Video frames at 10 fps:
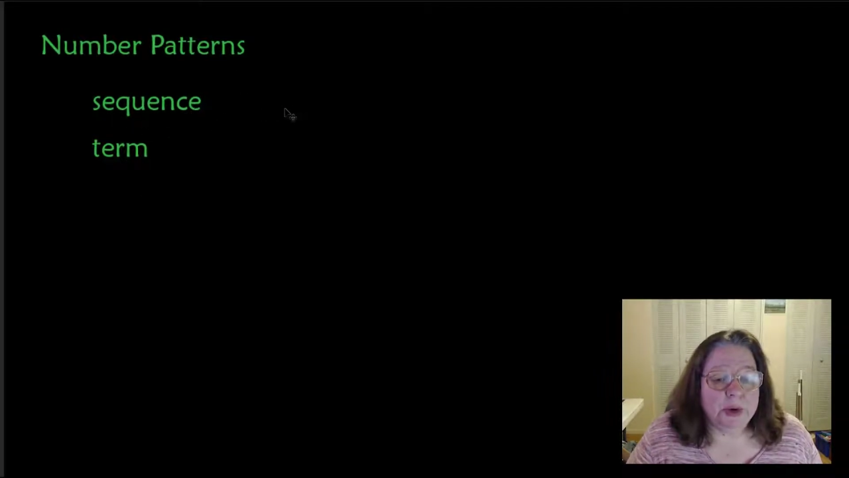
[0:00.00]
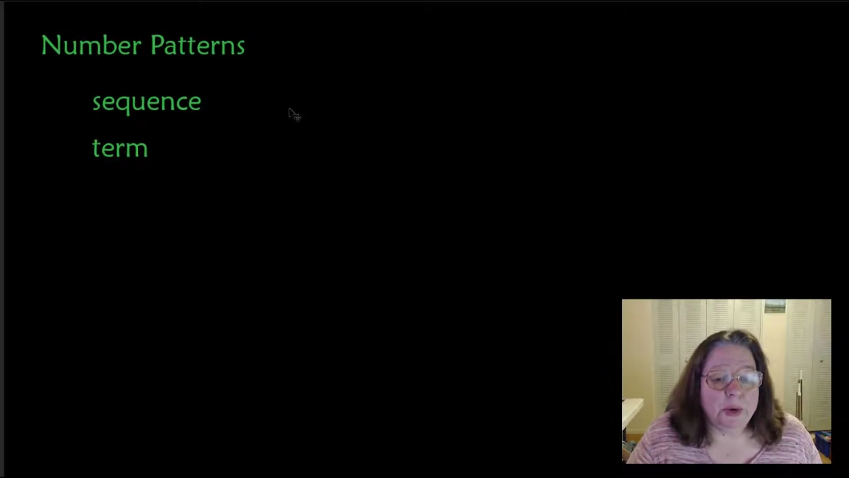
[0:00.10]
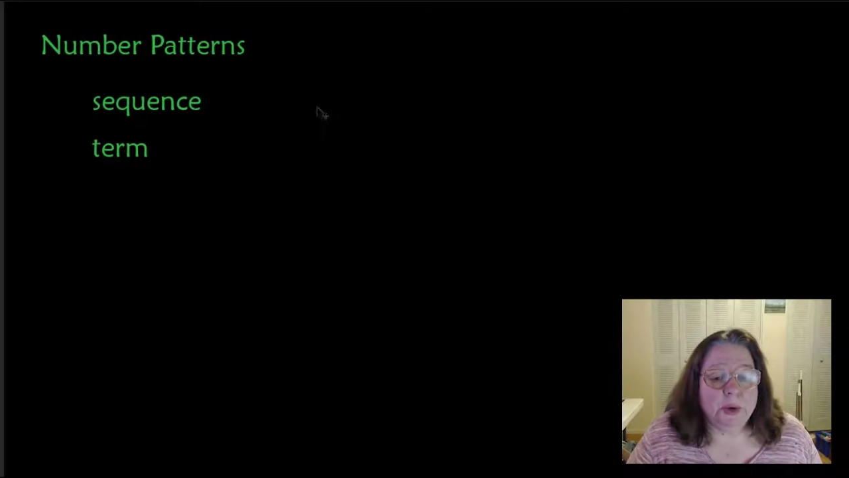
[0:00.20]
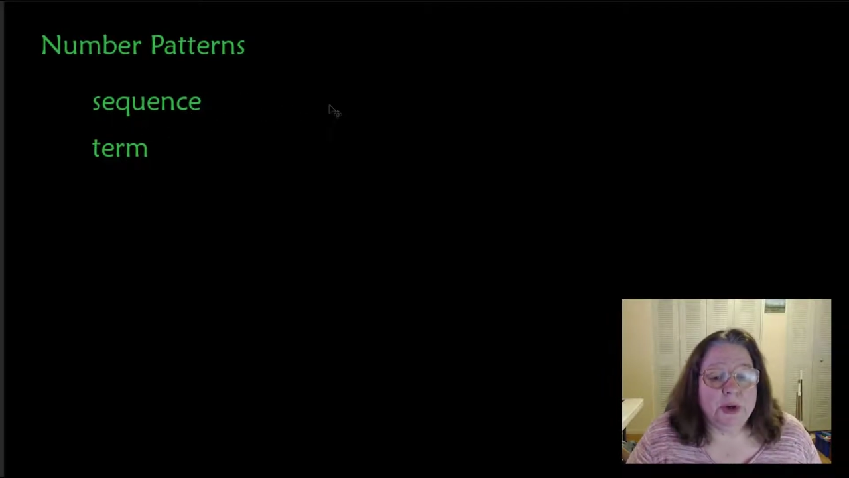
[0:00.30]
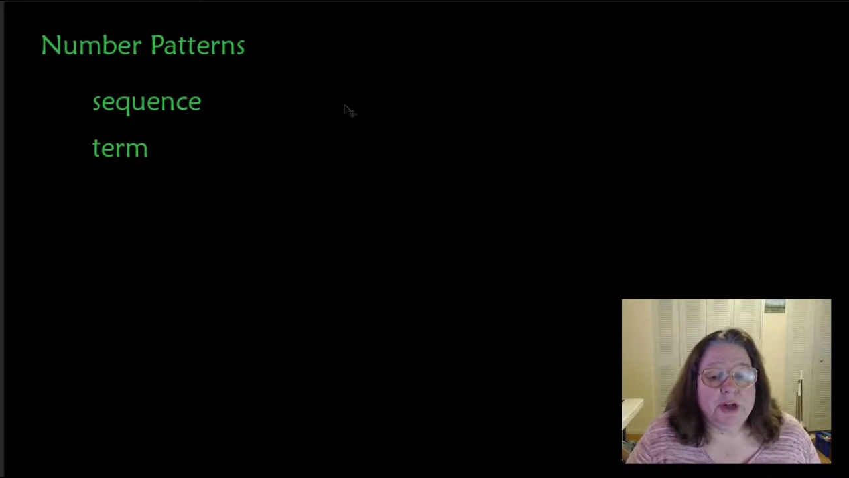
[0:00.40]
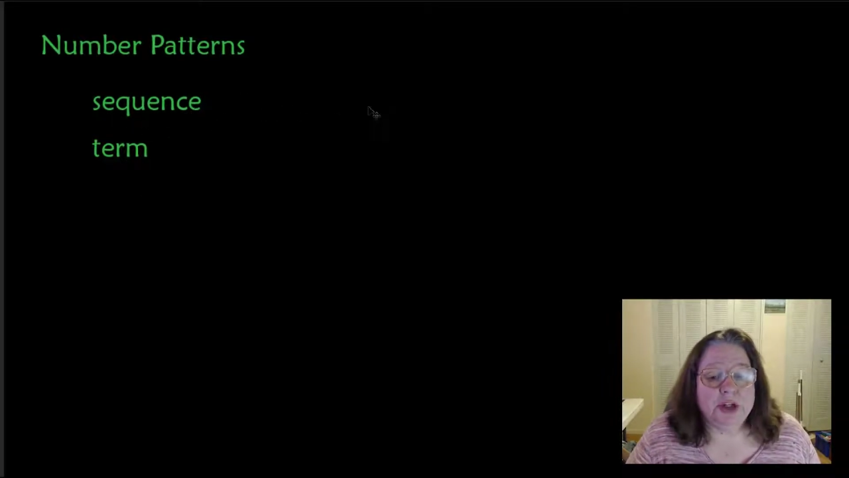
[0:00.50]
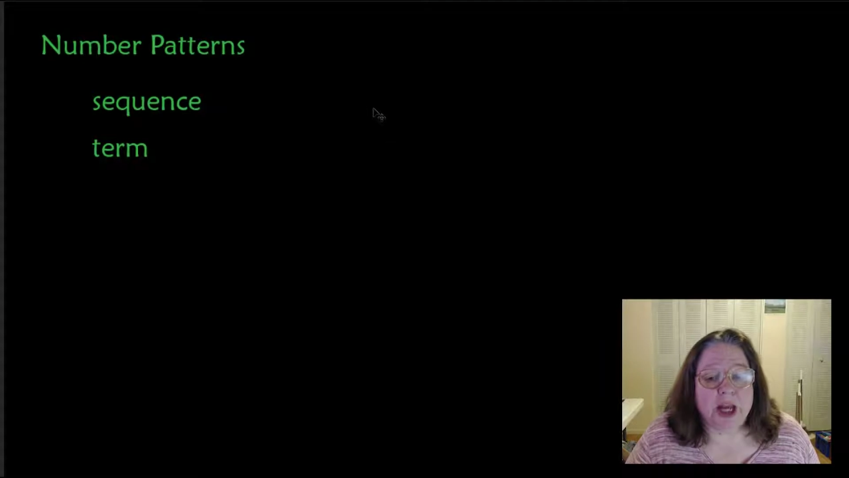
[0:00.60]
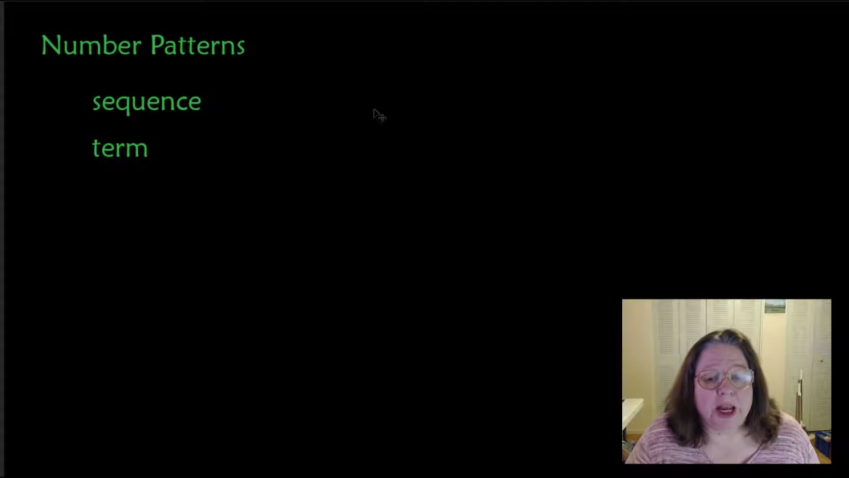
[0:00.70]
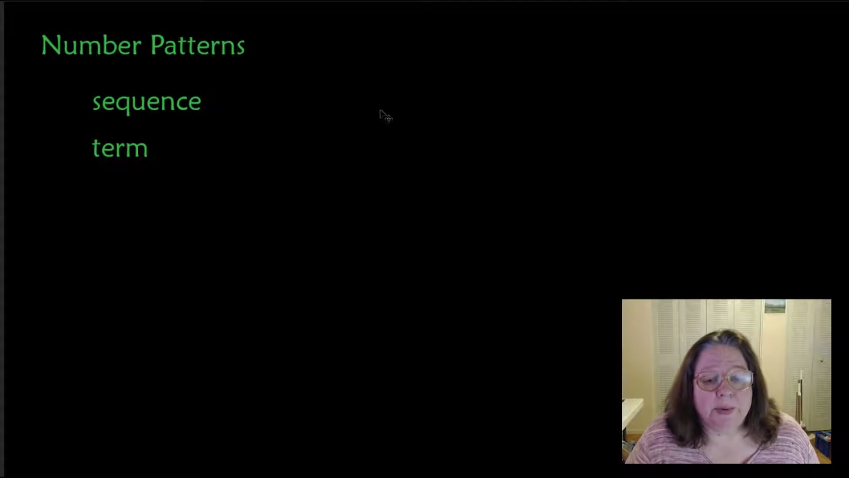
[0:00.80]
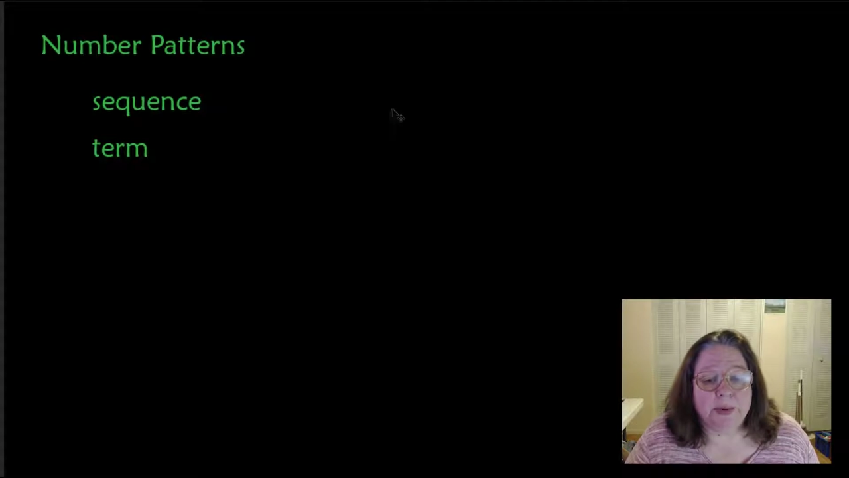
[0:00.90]
or
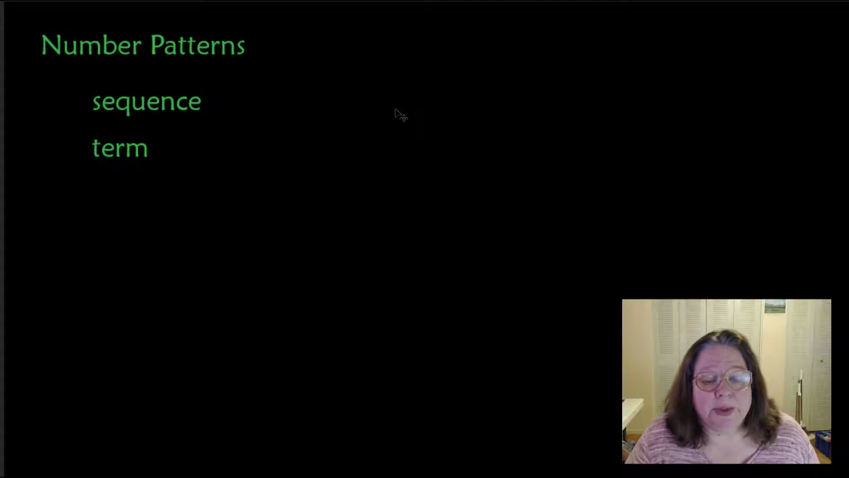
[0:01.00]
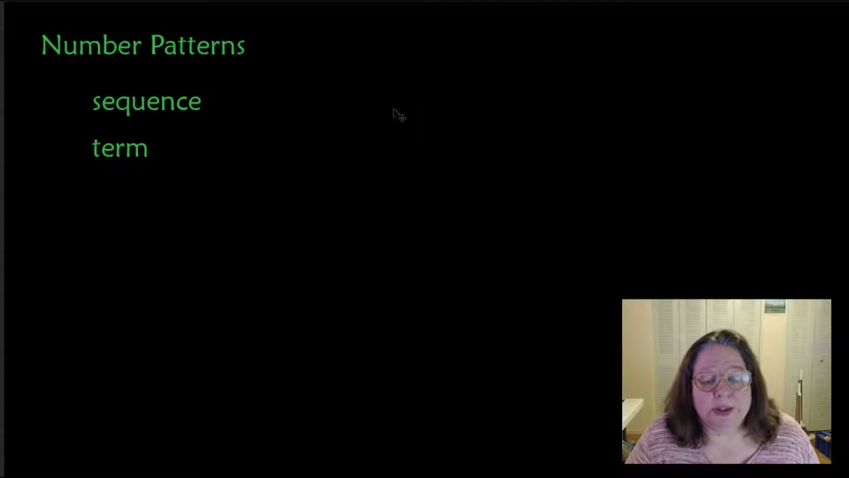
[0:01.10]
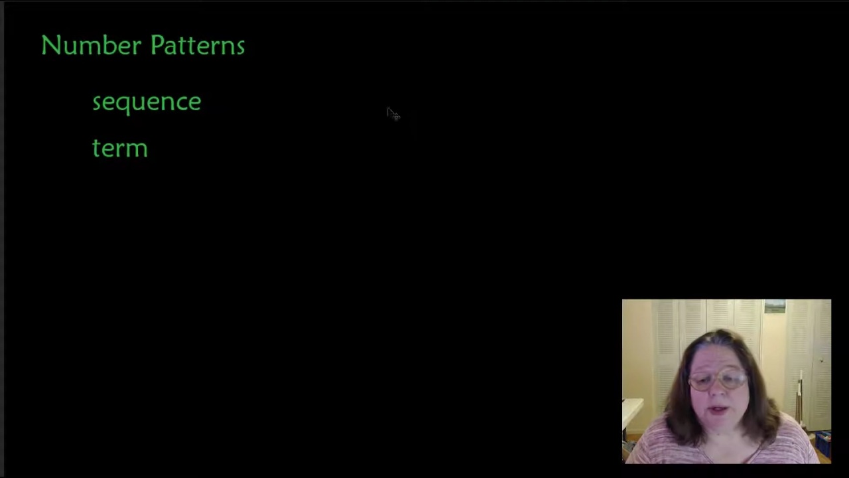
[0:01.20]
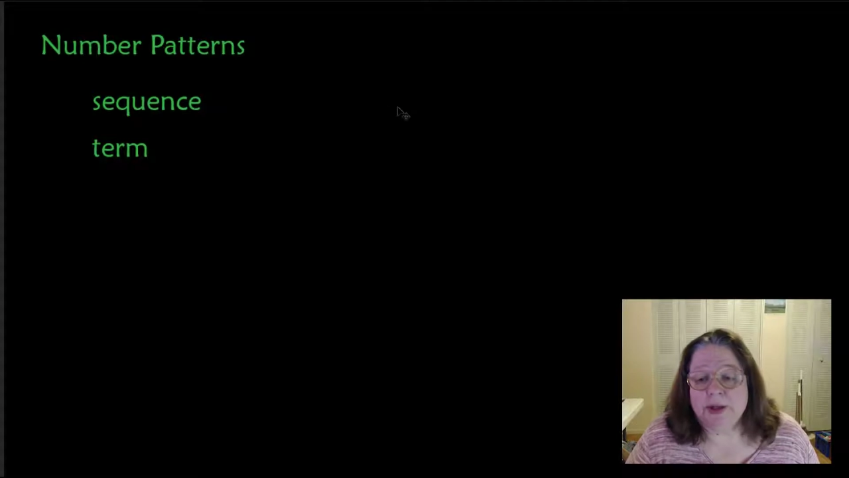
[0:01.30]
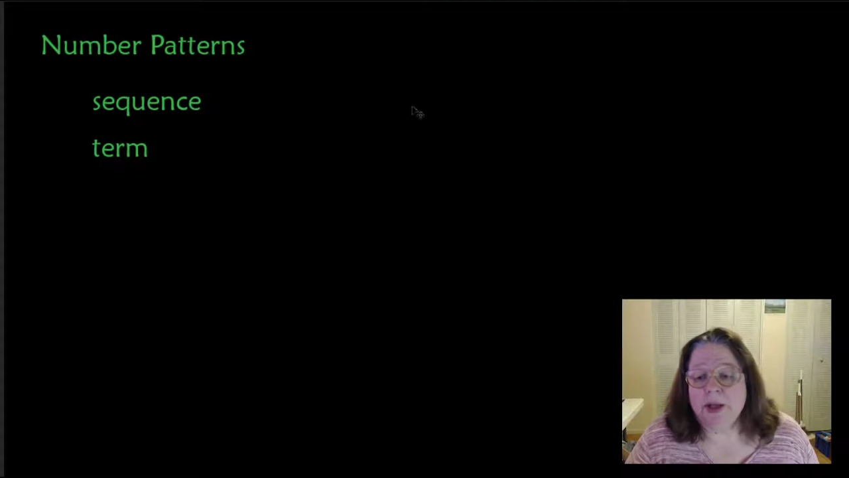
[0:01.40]
shapes